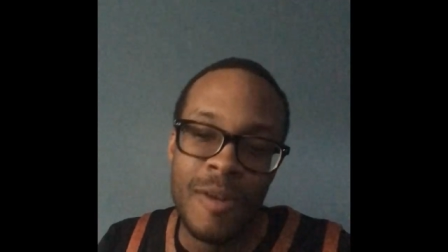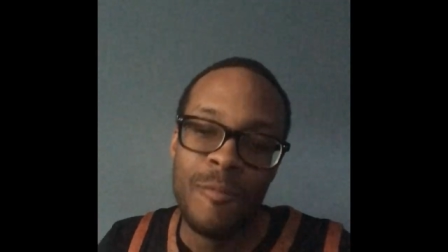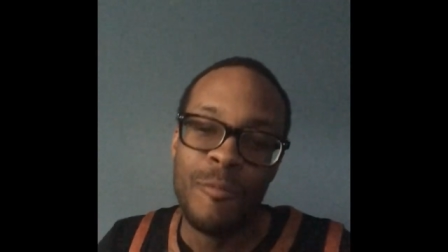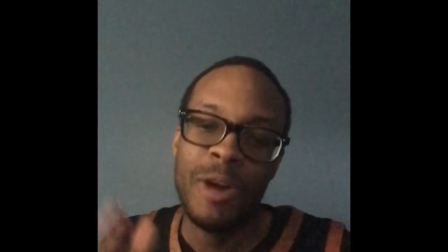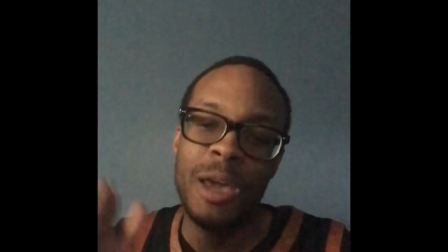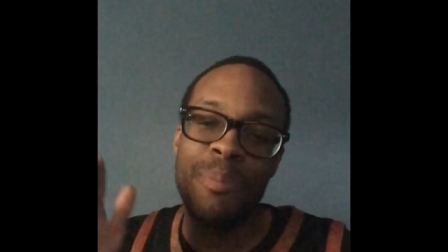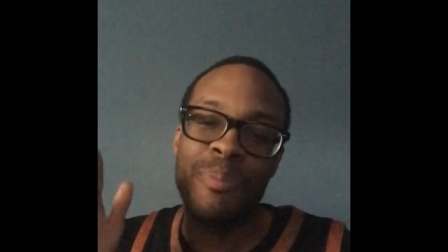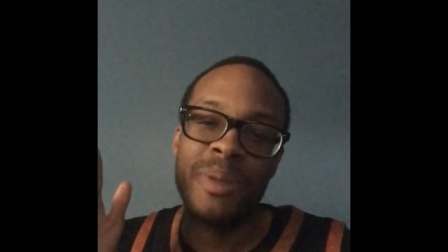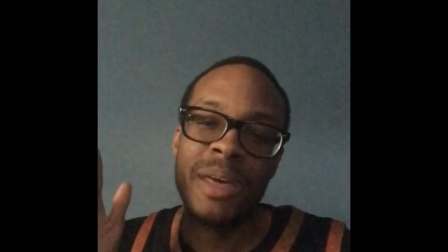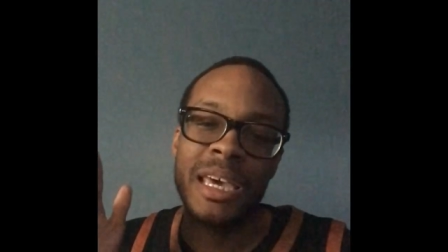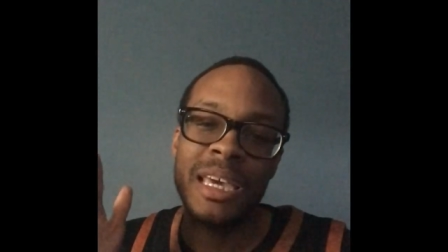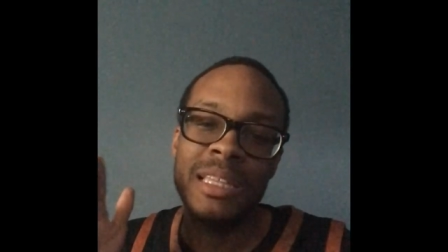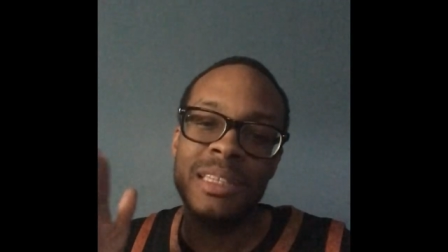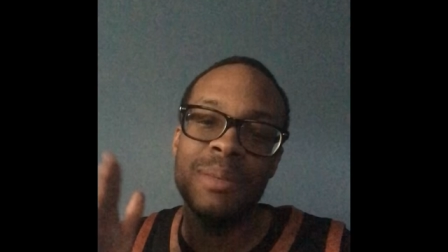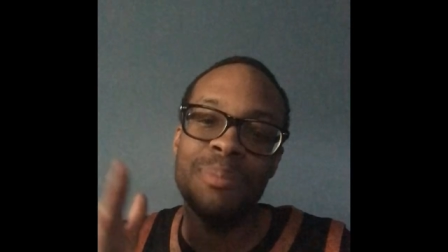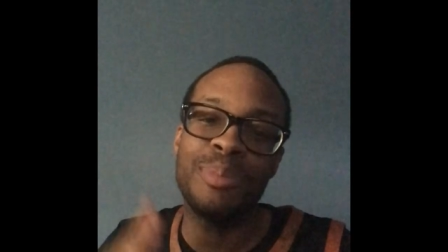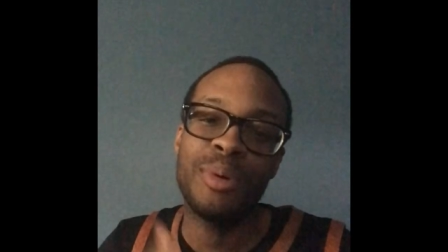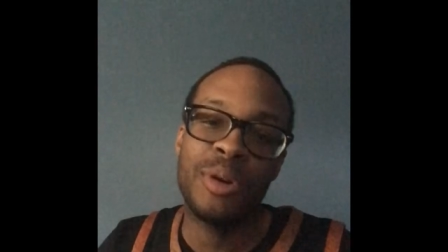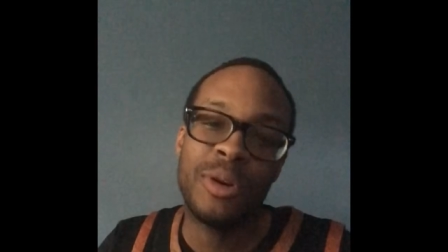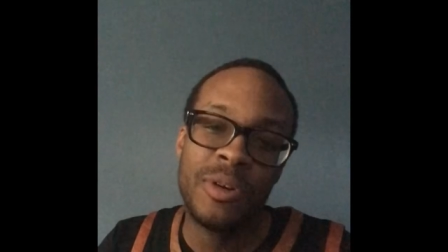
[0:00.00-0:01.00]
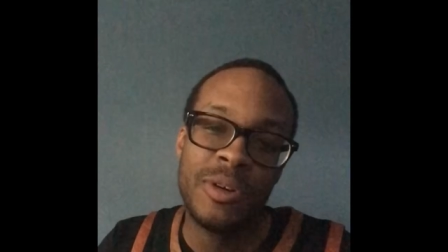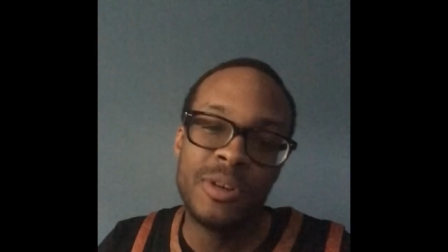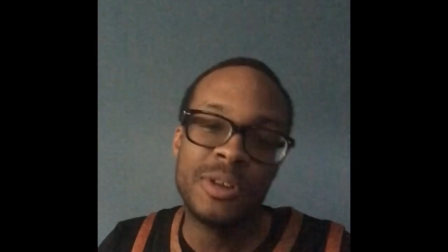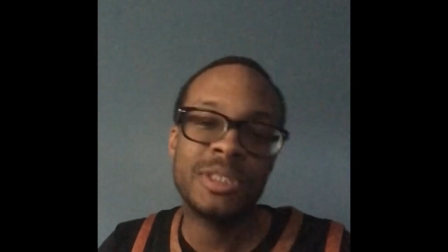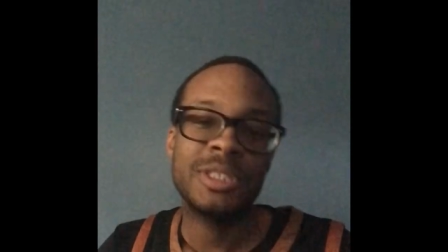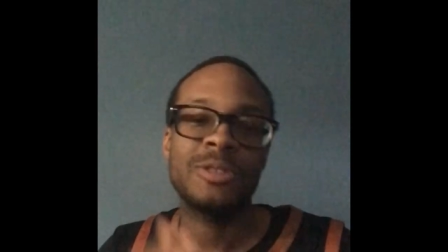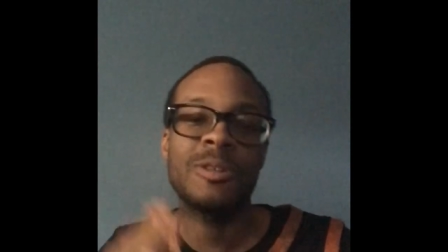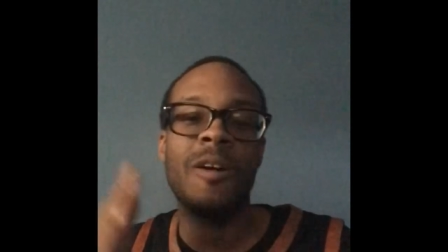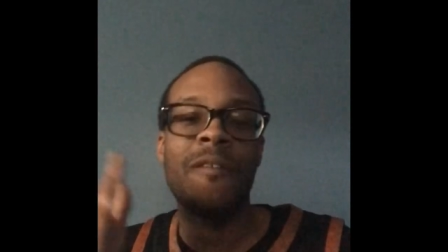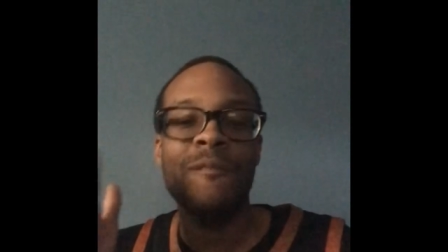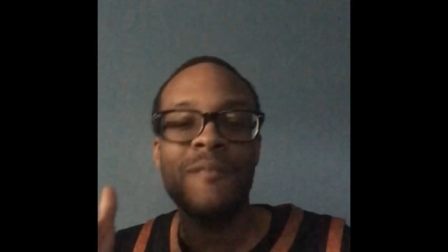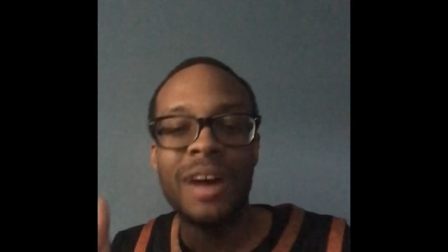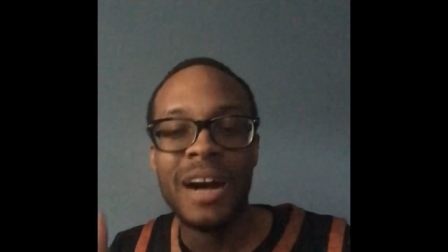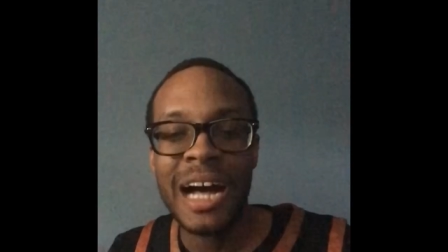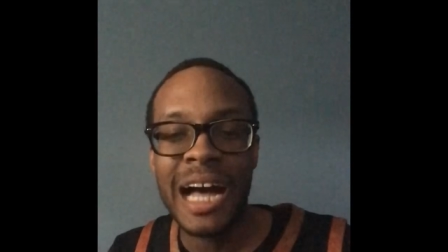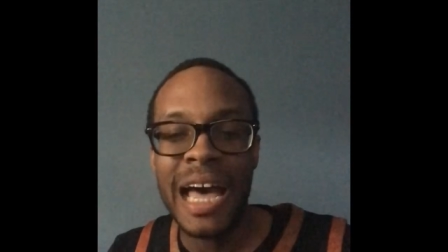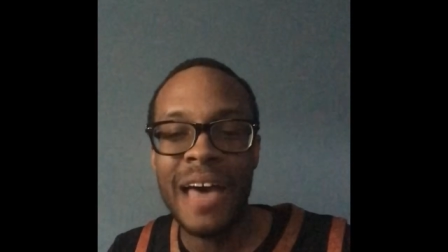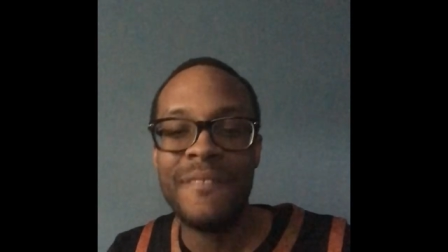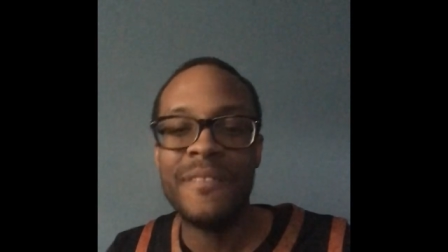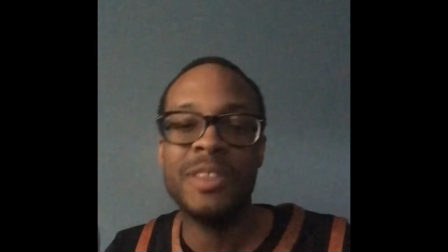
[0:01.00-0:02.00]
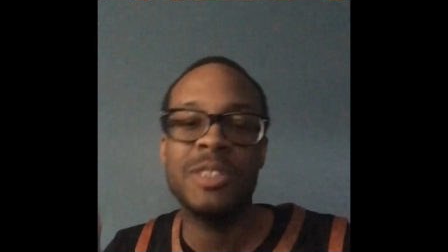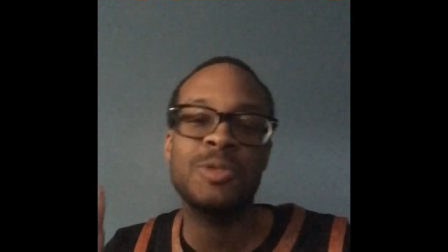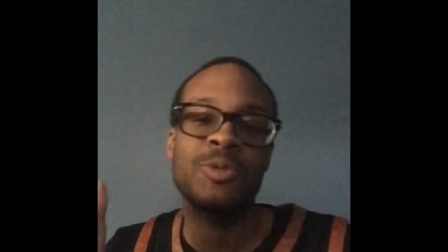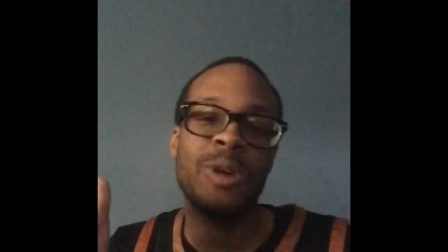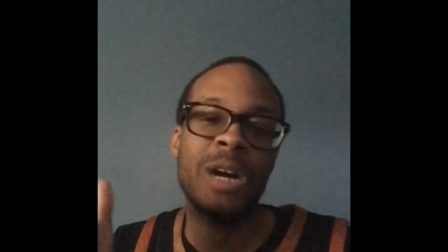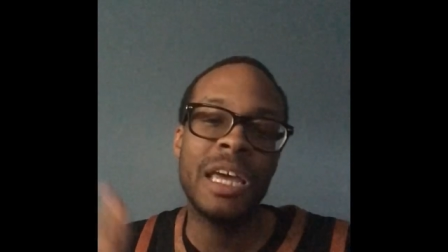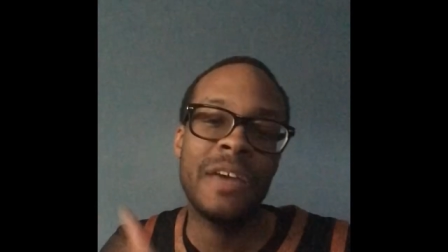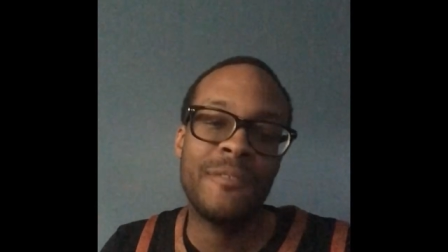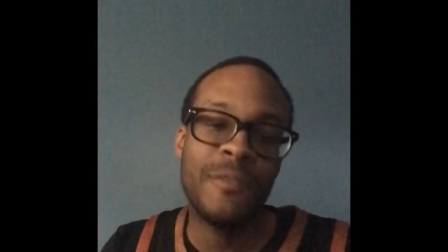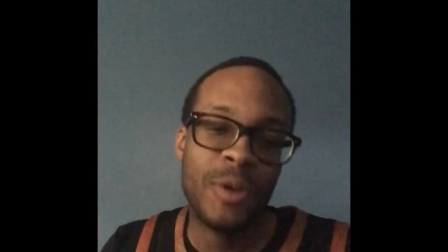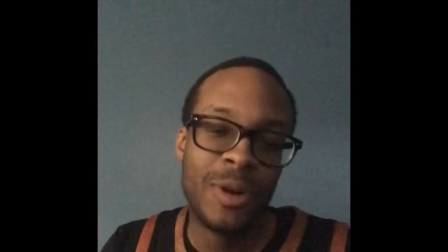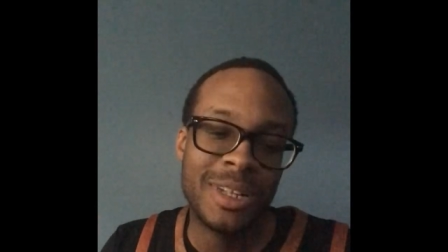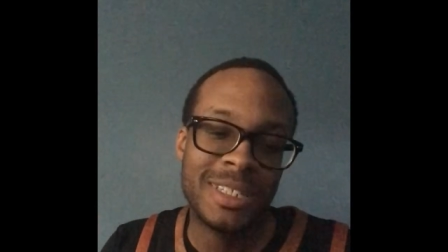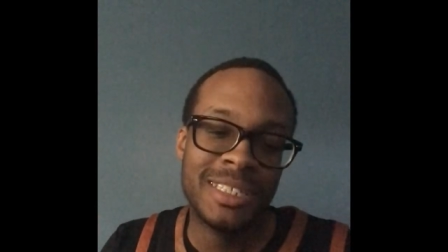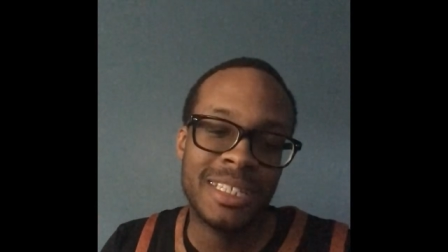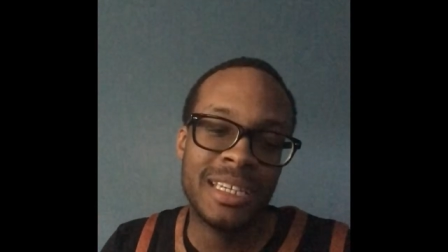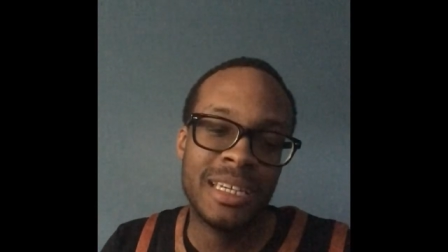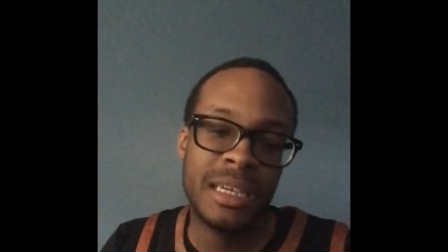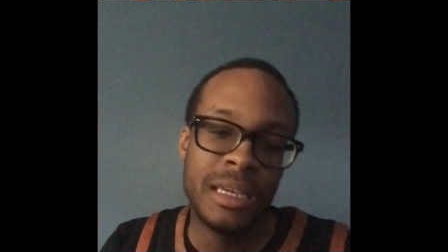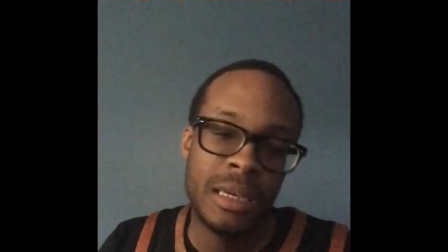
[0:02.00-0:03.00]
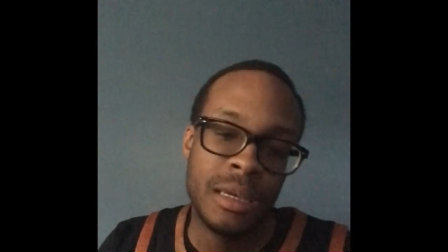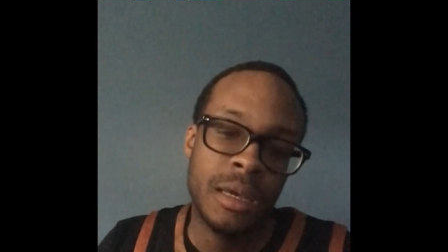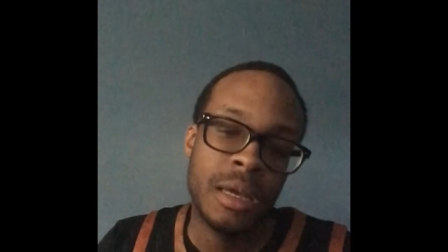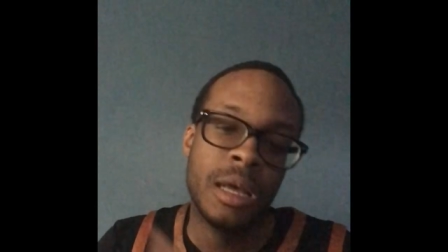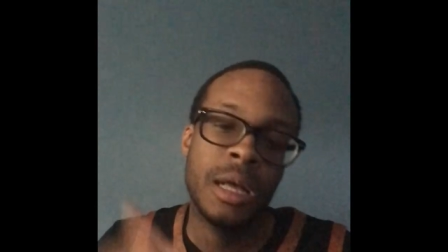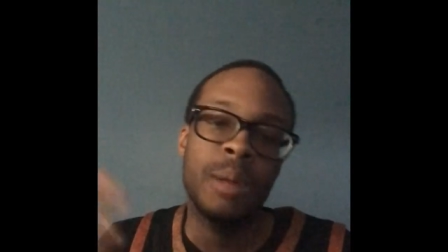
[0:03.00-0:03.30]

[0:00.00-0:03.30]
We played the Bulls, 5 in 2014.